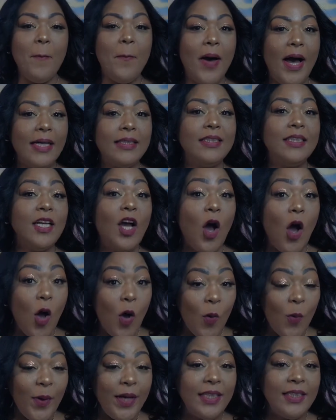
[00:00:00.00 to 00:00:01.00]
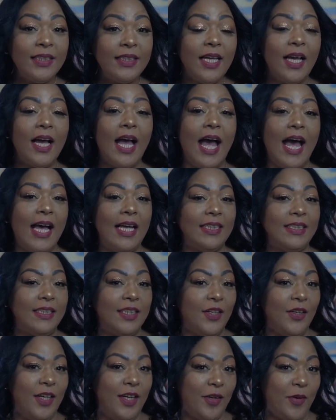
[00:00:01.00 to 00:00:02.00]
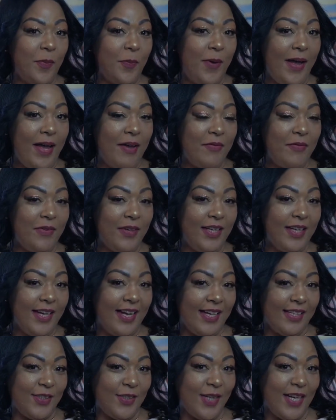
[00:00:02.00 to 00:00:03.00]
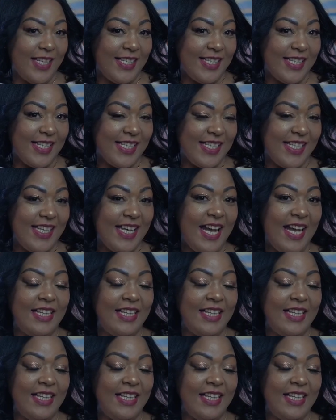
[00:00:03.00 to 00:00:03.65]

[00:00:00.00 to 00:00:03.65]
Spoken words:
Boxy always has their little pamphlet, as you guys can see.